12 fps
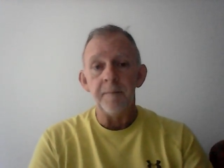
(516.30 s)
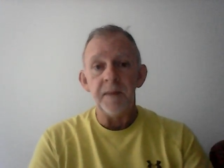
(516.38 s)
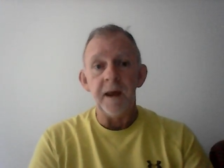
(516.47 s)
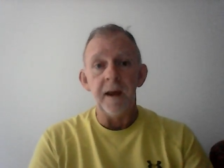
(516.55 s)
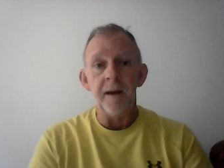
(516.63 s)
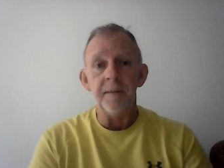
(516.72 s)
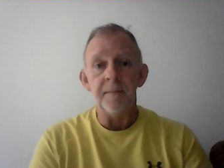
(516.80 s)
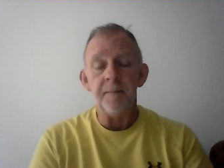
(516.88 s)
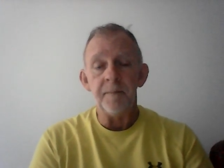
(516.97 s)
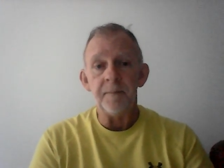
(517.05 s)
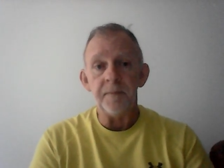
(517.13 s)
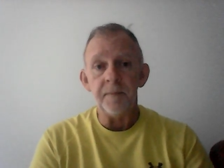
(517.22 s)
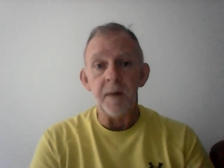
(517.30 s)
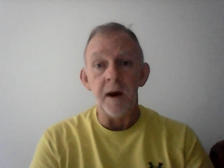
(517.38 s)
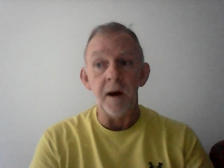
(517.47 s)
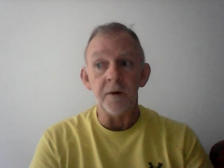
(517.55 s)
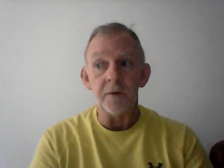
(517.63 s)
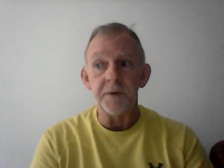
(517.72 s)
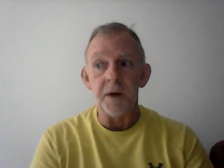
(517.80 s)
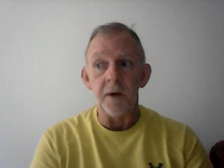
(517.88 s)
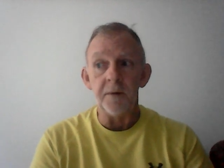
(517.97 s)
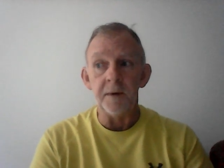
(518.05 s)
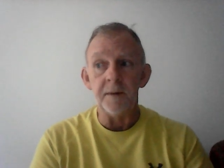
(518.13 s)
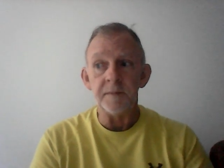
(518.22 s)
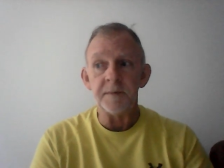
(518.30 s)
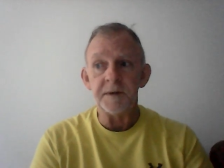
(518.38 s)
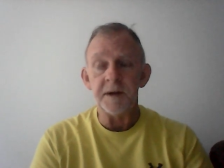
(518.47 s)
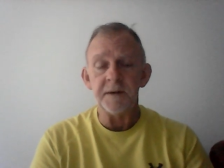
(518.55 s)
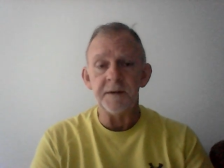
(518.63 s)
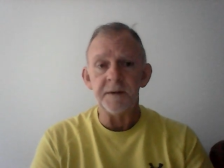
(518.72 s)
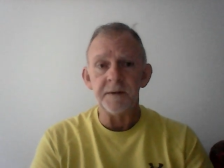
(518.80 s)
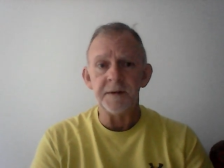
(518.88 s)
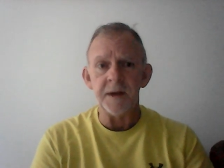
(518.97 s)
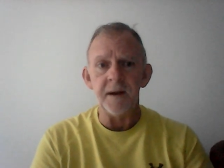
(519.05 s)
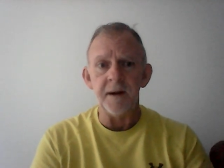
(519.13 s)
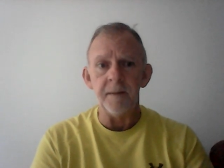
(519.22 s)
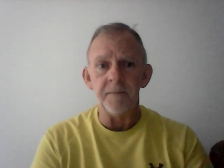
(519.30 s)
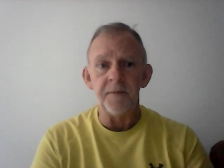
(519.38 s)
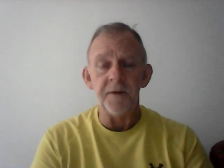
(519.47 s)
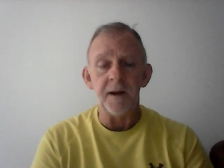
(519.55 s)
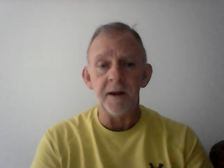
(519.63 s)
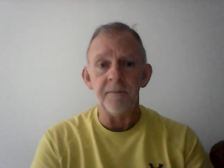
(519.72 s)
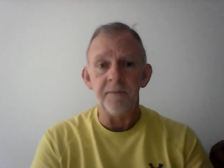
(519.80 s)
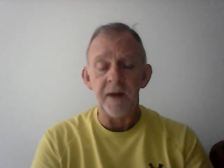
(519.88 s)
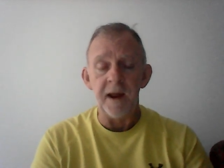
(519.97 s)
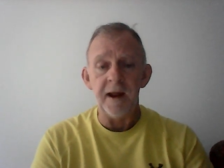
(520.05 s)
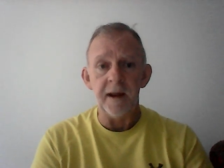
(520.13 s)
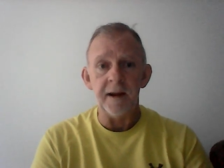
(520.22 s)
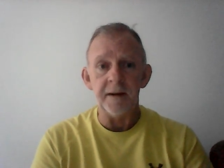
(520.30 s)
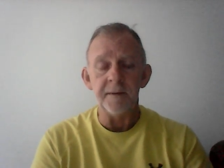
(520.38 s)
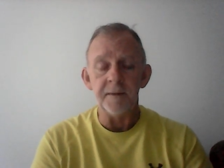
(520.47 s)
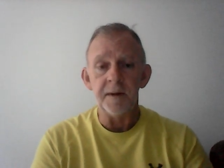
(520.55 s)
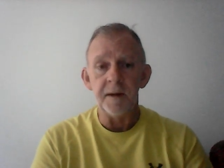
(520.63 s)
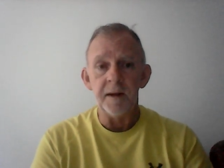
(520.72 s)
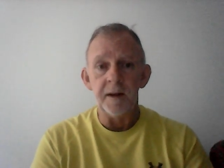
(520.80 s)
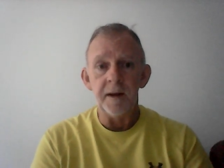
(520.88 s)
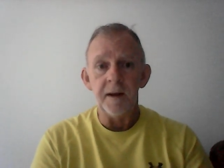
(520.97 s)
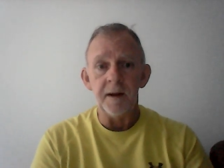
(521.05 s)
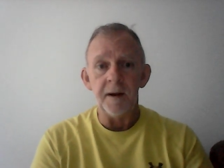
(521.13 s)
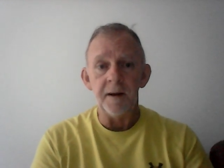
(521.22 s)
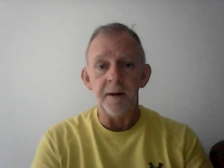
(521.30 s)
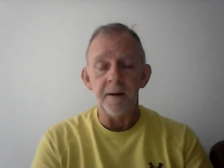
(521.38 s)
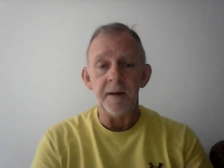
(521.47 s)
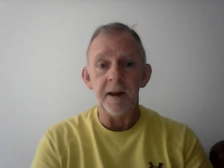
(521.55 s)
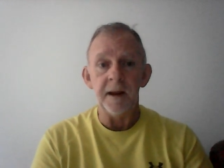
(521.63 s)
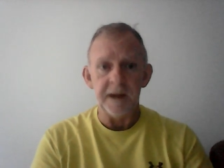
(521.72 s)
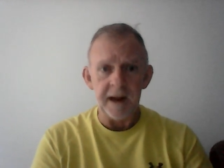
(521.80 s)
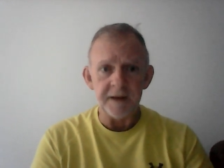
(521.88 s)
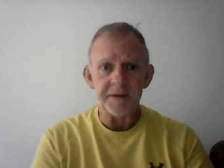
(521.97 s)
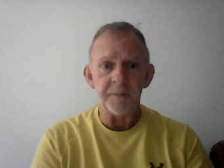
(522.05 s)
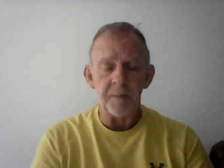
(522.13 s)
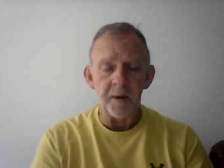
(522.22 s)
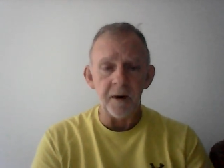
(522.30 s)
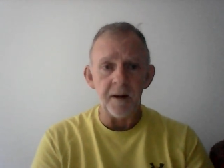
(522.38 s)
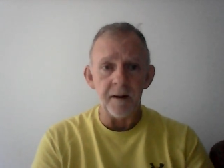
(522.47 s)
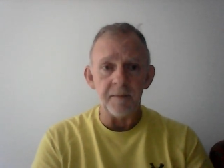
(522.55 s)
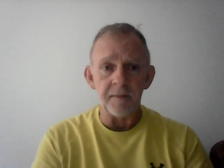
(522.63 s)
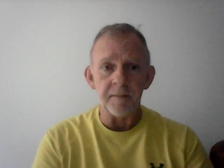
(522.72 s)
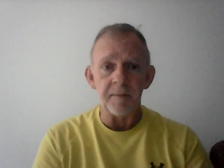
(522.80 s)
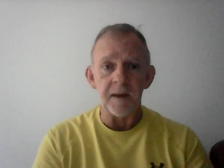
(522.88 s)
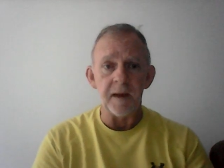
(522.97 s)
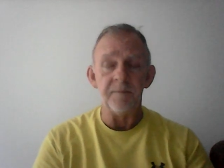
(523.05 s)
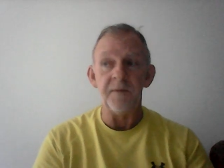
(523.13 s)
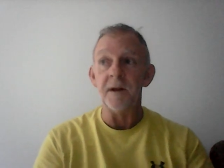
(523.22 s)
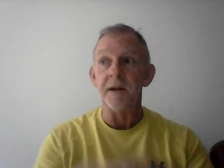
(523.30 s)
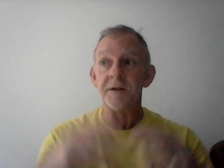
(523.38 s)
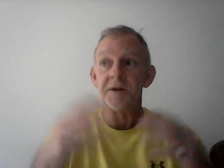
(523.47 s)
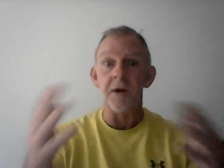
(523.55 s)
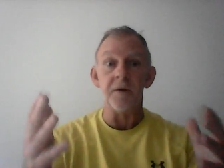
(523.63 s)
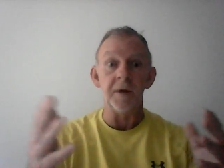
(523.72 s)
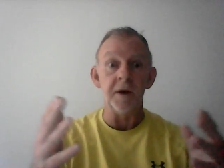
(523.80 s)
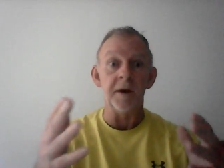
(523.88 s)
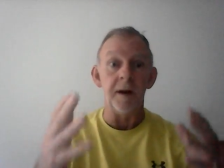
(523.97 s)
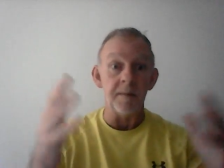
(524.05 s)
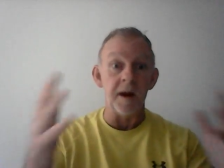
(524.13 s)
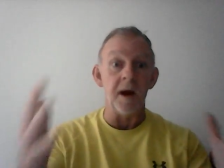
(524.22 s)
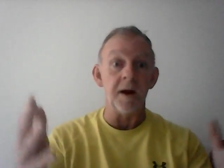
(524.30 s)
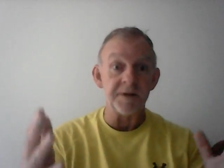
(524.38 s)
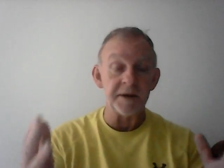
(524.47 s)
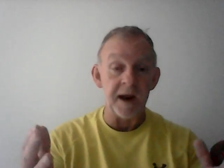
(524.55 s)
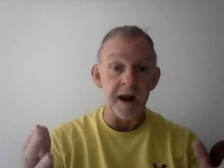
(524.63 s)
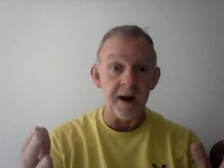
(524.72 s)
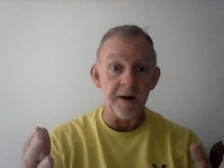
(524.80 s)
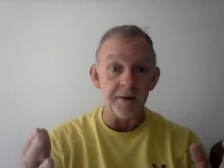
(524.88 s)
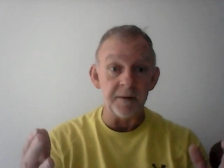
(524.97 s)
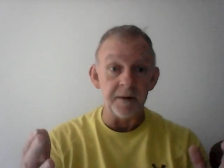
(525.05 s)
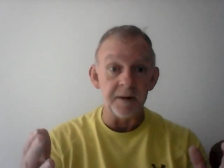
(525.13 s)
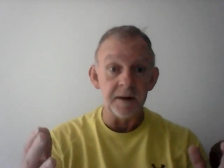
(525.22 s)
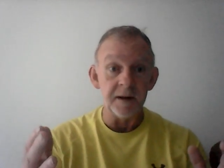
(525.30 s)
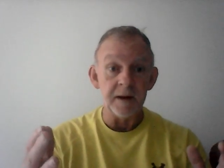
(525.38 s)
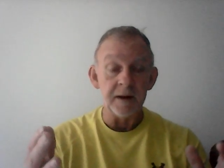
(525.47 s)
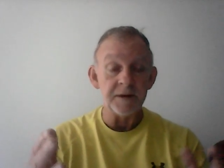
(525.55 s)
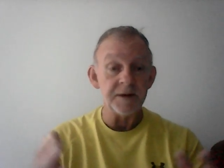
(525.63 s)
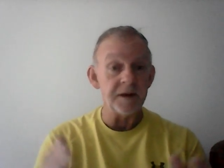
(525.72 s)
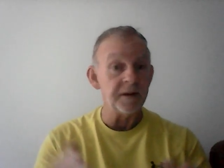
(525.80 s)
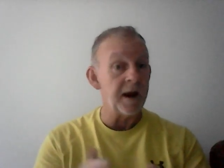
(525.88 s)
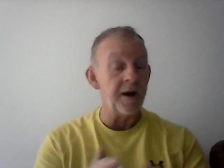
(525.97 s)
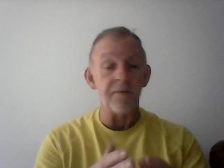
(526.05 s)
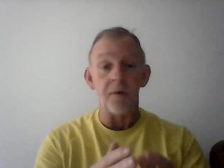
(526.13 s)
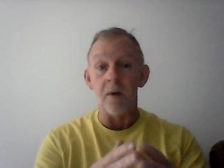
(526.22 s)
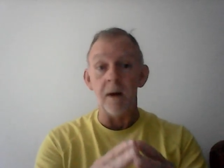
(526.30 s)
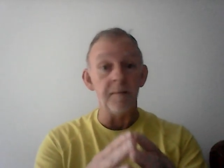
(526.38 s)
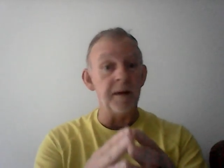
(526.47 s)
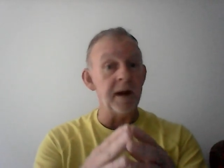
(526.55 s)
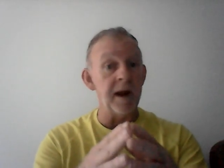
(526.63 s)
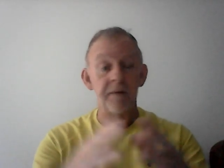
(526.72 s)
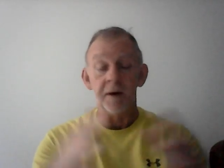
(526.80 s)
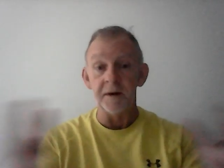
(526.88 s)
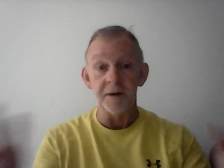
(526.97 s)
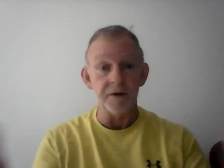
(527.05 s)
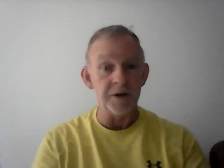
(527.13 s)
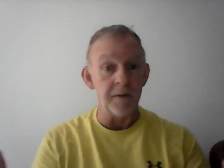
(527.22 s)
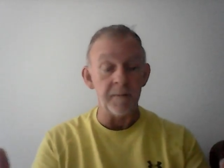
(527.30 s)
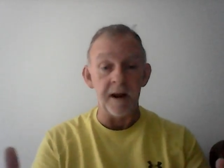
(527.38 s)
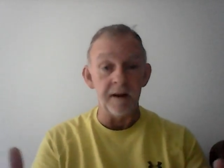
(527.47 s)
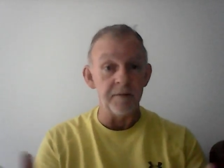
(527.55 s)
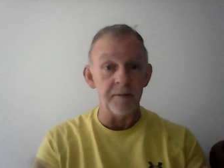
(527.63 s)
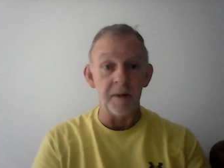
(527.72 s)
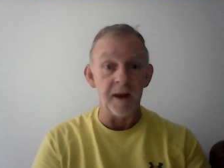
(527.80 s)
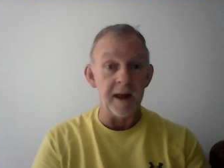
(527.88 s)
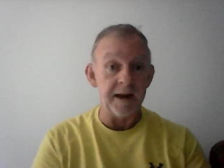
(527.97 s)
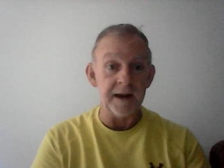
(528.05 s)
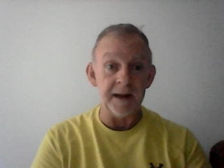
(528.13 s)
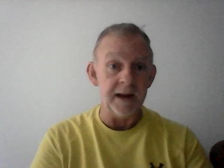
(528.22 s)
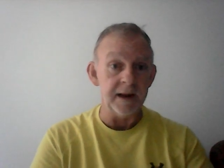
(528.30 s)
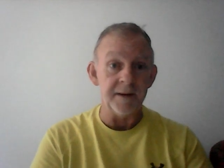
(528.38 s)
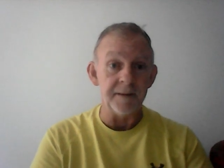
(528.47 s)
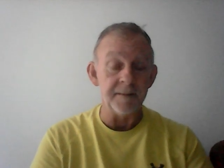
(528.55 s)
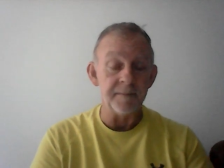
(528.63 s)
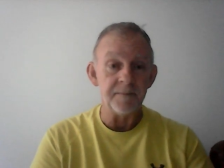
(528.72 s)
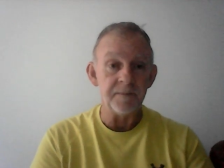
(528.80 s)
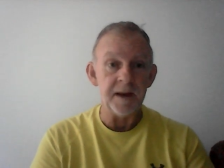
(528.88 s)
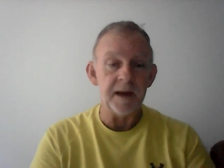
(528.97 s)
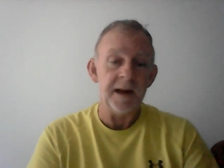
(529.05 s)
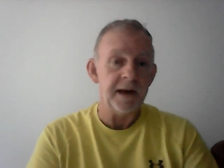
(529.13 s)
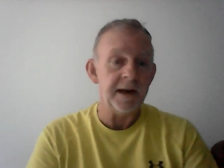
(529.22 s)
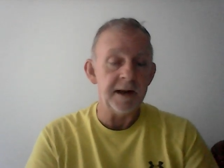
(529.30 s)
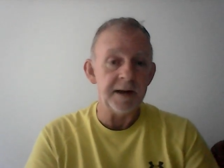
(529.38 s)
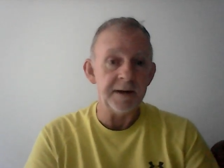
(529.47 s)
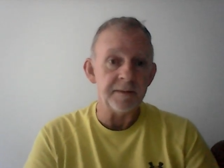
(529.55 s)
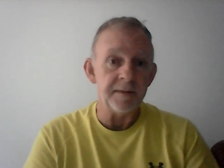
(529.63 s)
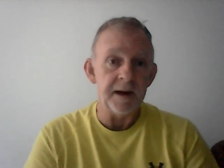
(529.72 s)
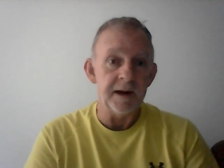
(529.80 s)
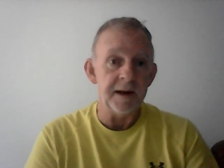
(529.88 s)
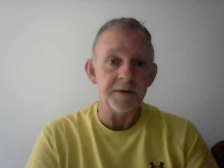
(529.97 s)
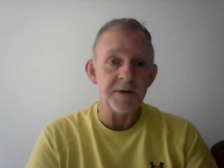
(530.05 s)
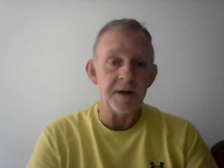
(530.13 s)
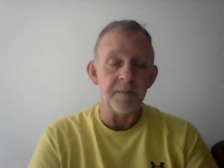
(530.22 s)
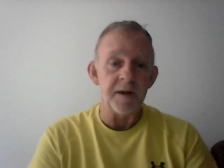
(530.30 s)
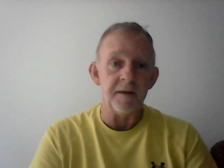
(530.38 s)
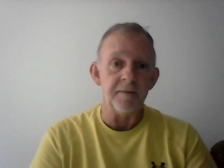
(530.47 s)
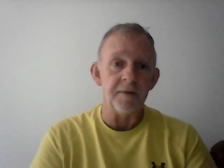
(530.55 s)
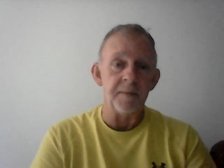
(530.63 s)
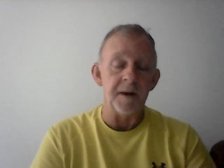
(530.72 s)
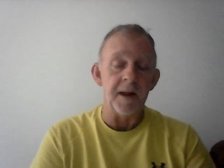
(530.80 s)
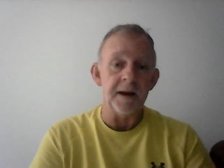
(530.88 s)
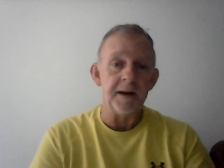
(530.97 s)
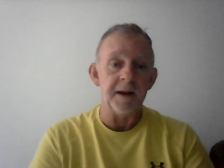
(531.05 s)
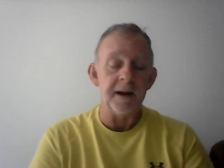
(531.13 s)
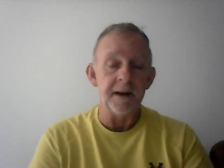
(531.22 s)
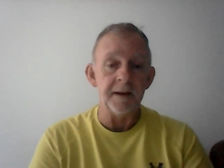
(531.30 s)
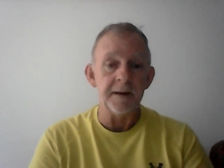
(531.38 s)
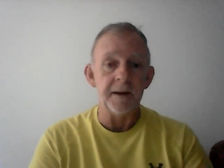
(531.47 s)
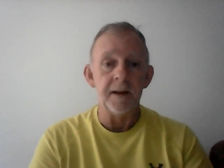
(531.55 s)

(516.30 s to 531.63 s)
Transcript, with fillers: And my uncle told him, said, son, I'm feeling fine. Uh, and that's the problem. I'm feeling so good, I'm not scared. So therefore, I'm never going to jump out of a plane again. And he didn't. He didn't jump out of a plane again.